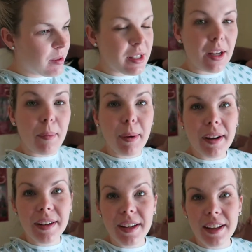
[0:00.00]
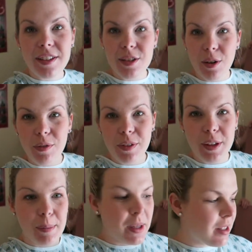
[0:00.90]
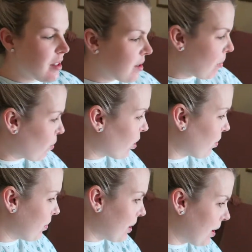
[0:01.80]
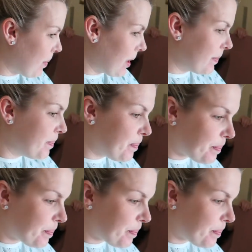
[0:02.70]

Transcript: was like pretty intense, so hopefully it means more will be coming.